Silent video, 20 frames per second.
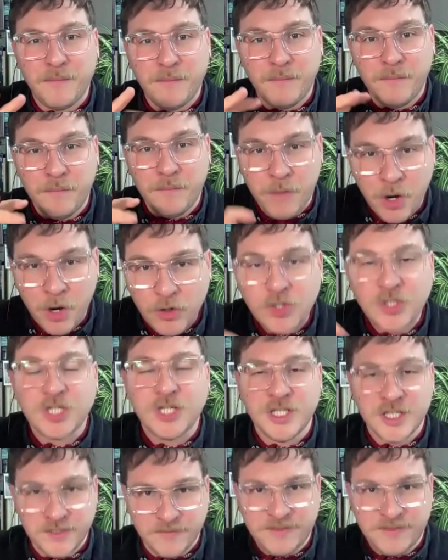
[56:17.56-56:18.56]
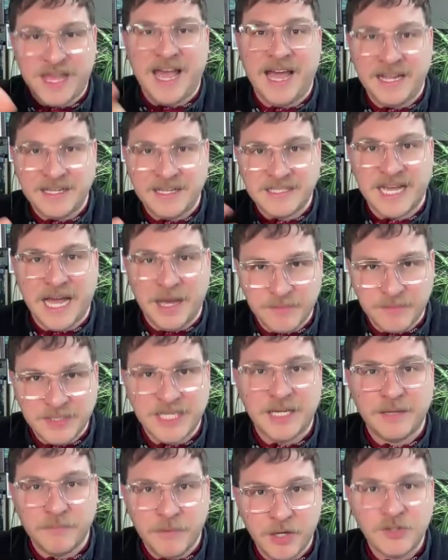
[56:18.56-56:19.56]
motions of the hand,
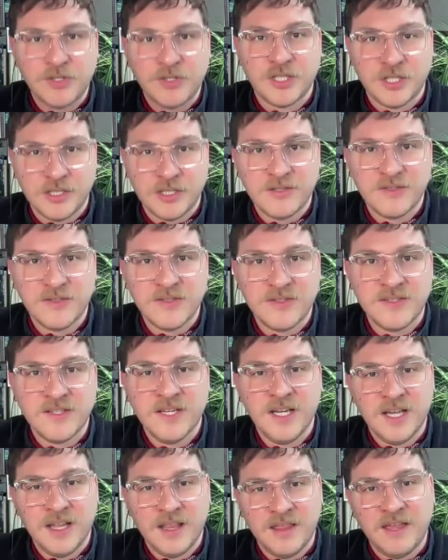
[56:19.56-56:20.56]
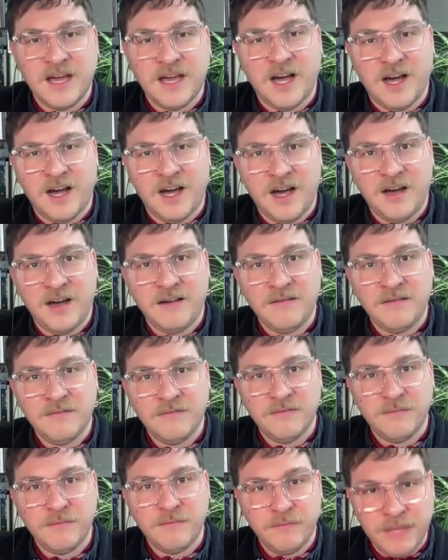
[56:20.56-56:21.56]
haptic motions that are
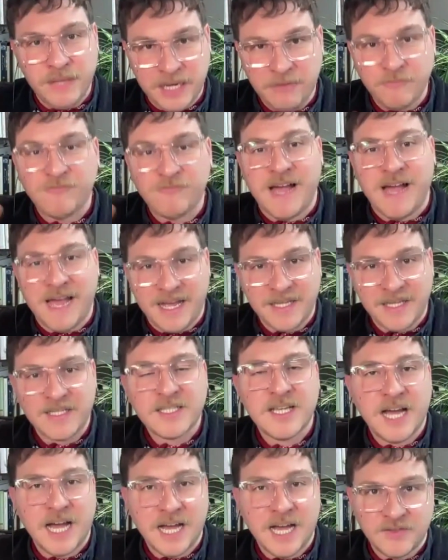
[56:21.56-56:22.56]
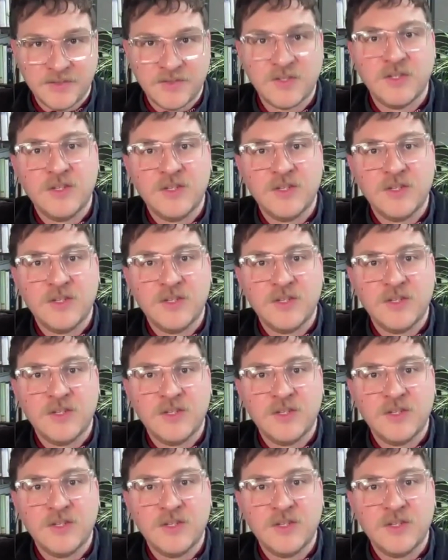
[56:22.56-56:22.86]
being read as